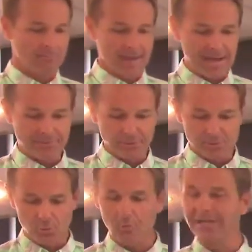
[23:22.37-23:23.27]
Matthew
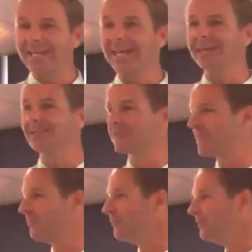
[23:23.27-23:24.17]
28,
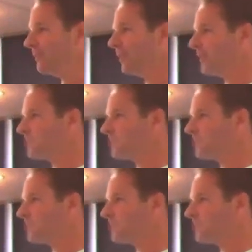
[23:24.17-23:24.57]
some of you know